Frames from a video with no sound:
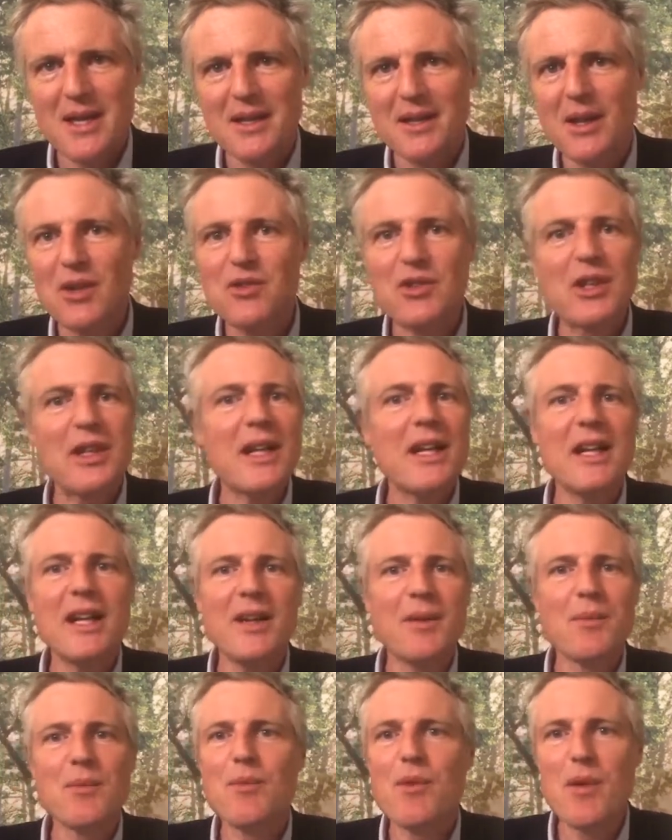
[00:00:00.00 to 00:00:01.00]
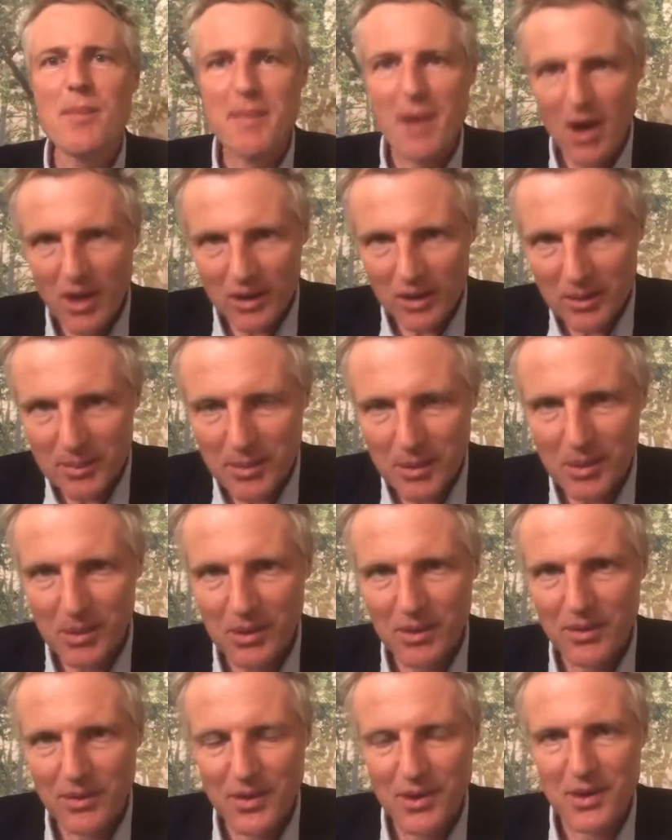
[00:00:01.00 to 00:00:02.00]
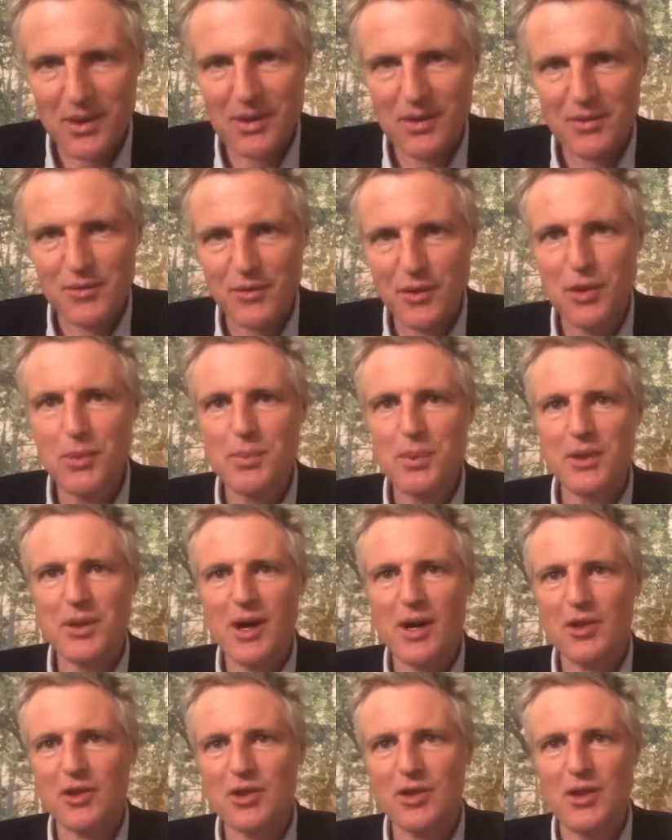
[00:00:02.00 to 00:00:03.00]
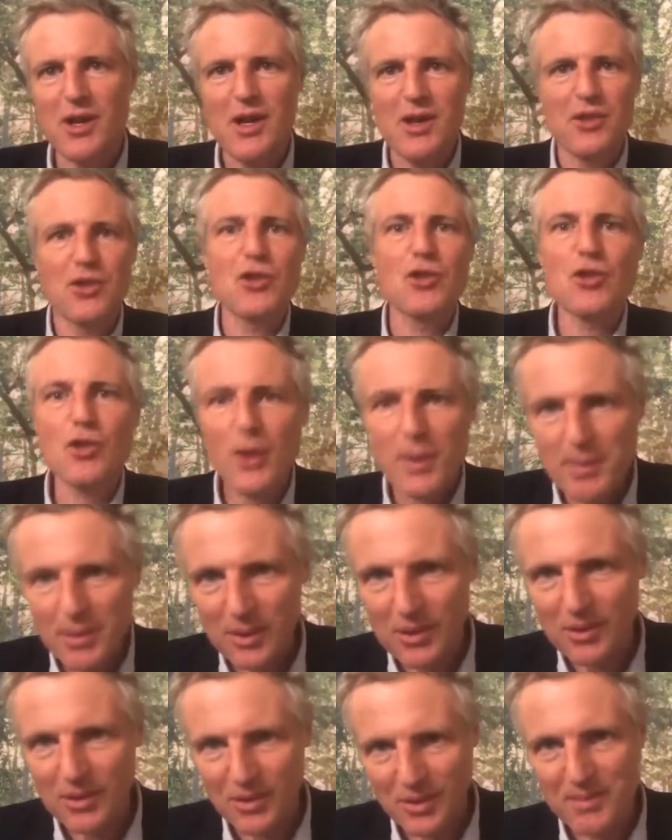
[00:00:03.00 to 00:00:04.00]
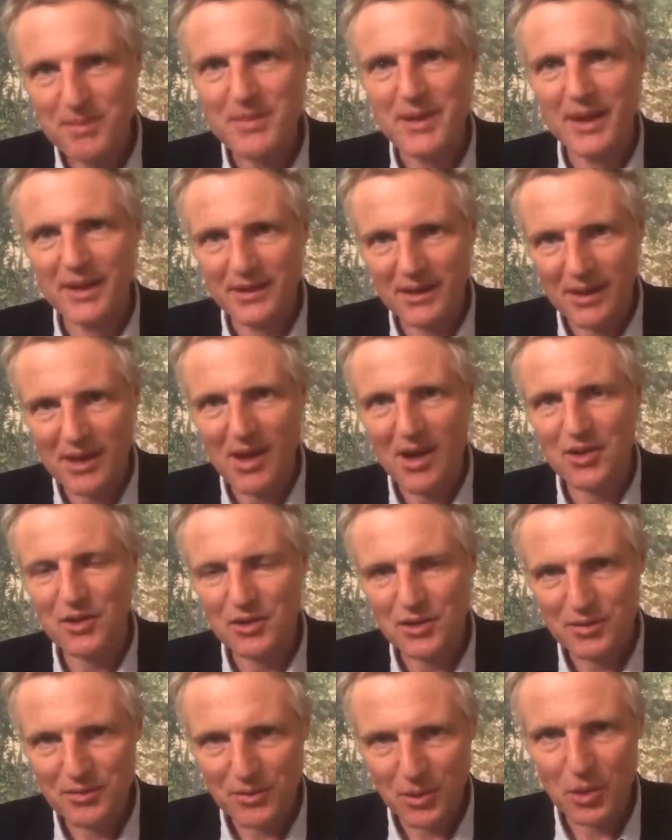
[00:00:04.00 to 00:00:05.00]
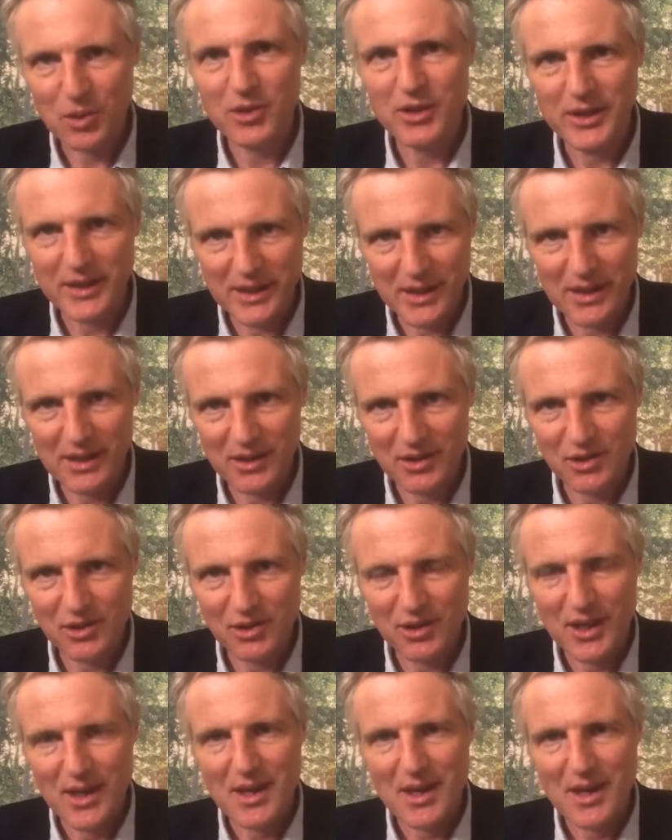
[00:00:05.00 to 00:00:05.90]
Now, it's clearly remarkable that food production has tripled in the last 40 years.